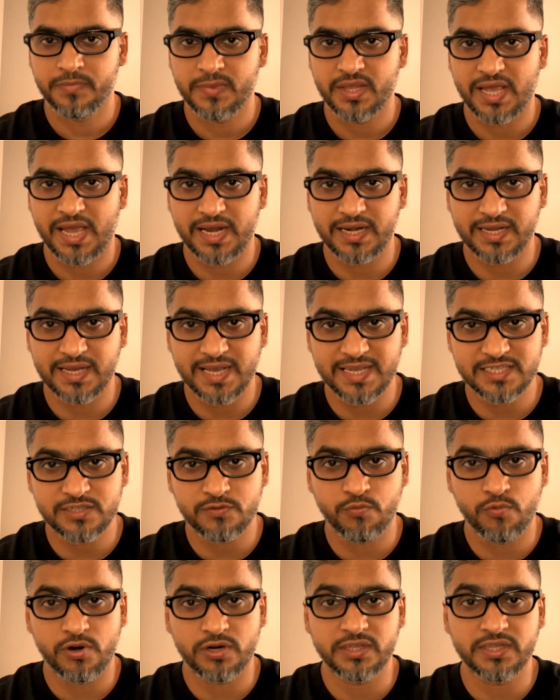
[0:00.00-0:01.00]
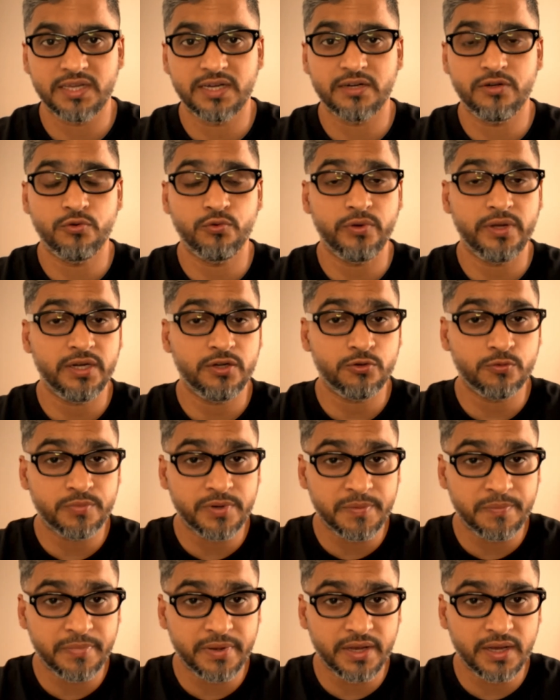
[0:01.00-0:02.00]
And guess what they are doing to
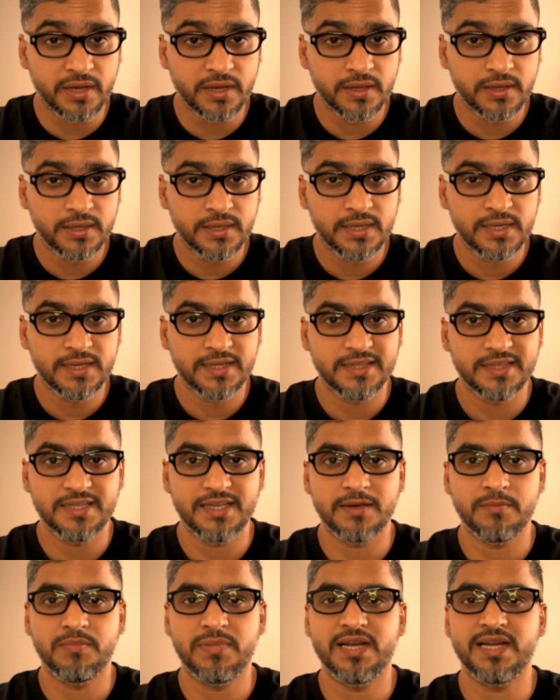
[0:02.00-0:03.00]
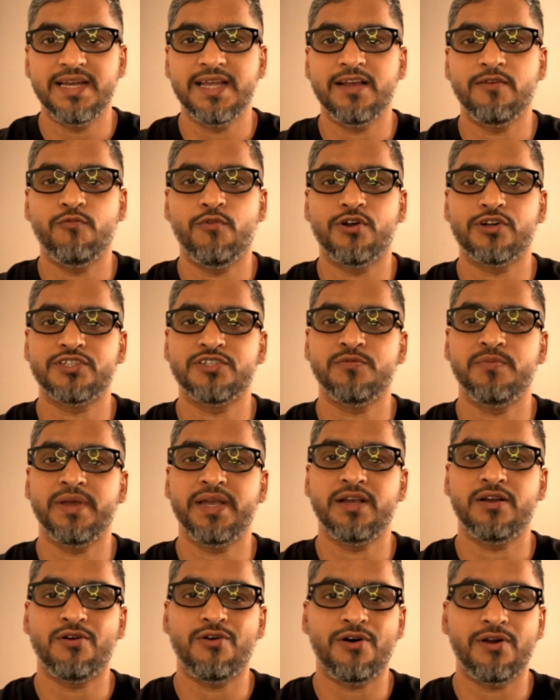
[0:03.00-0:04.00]
prepare? They are building what's
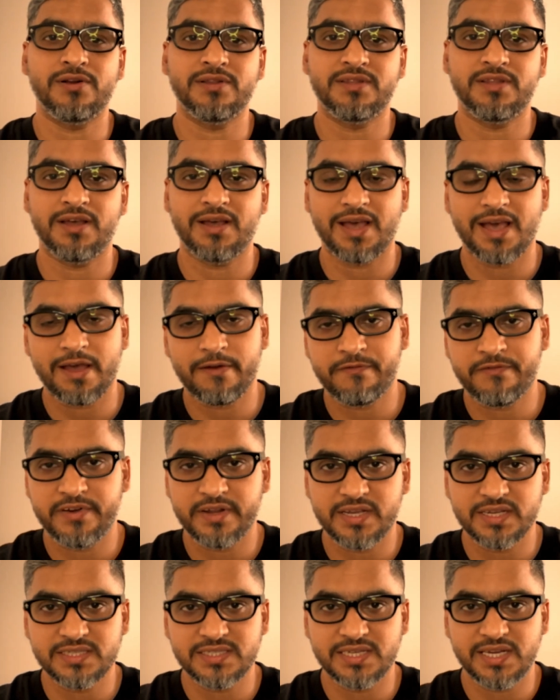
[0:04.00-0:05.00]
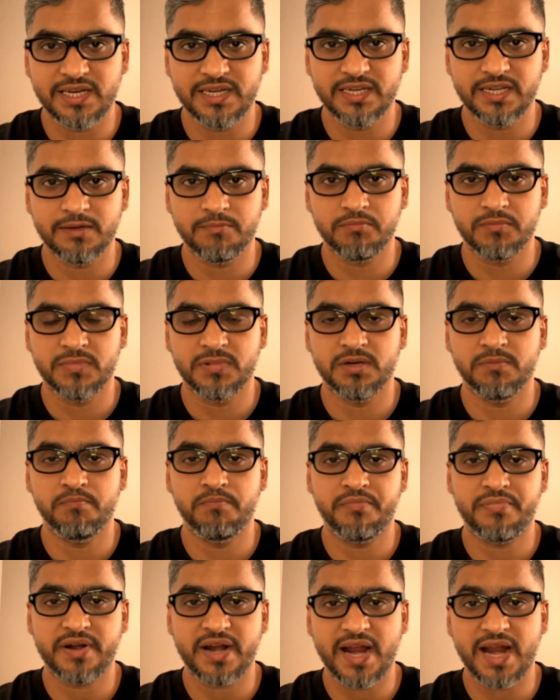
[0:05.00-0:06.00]
being called the Africa Stadium, a
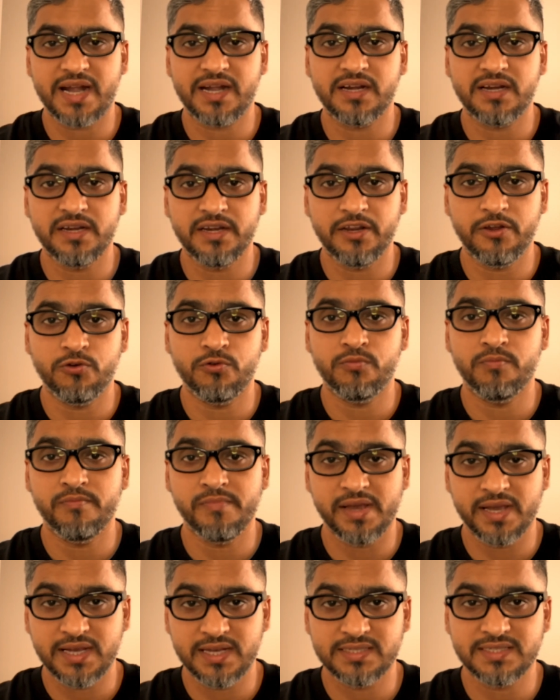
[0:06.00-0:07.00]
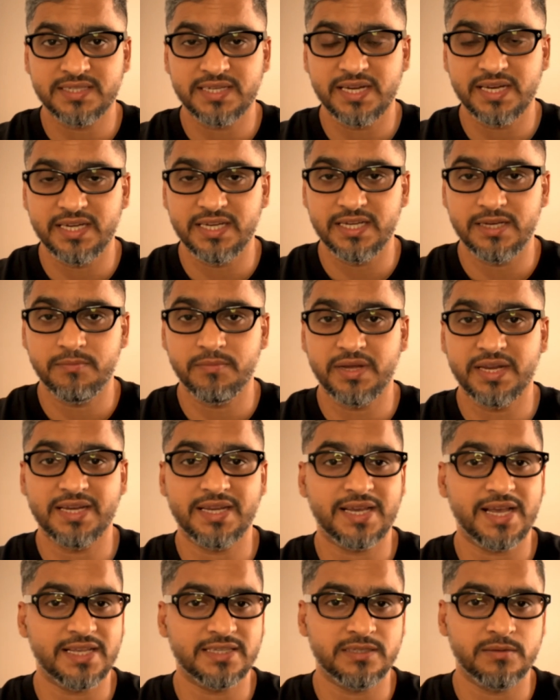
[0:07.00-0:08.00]
brand new mega stadium in
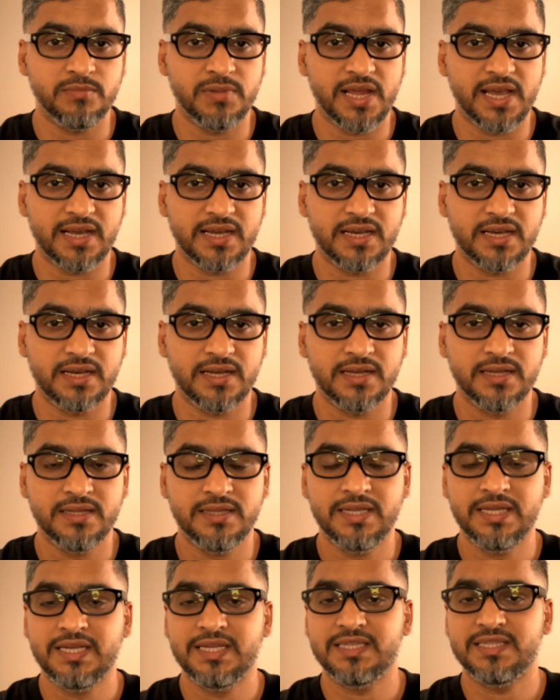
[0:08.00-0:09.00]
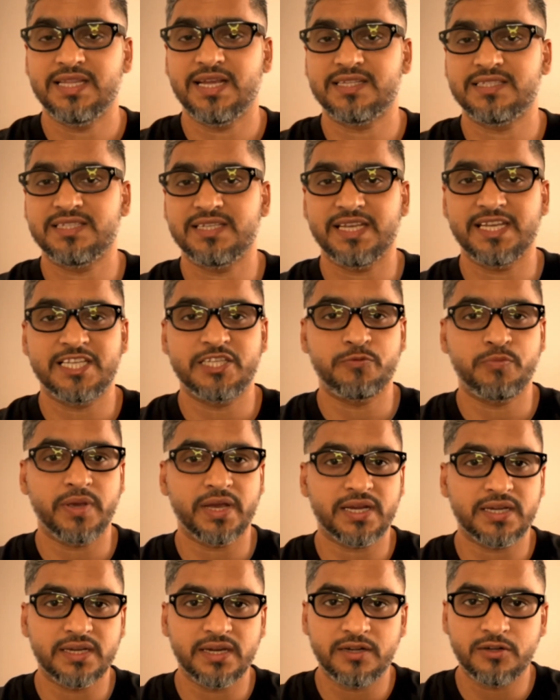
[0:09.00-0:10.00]
Casablanca that's
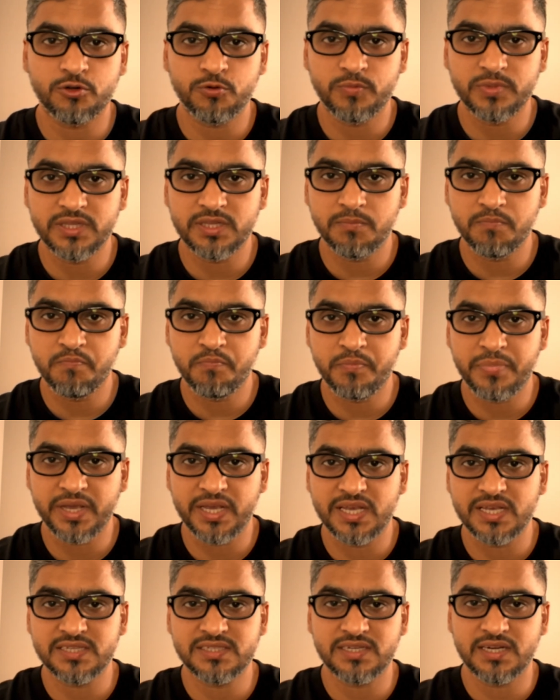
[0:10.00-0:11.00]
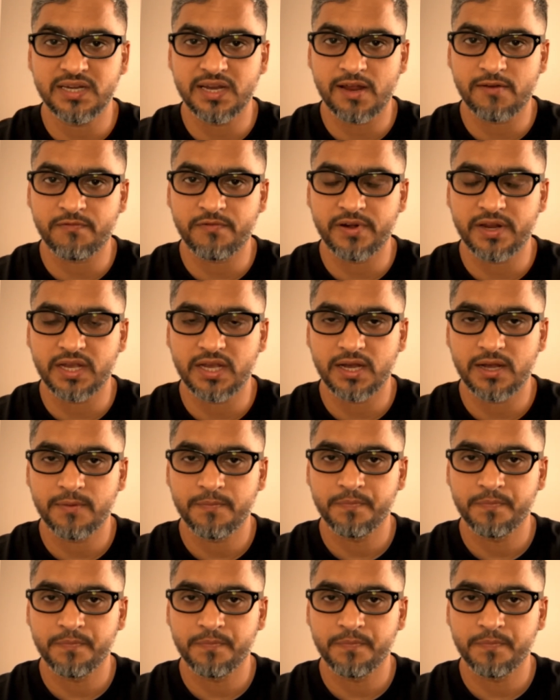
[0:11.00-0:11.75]
expected to be the biggest in Africa.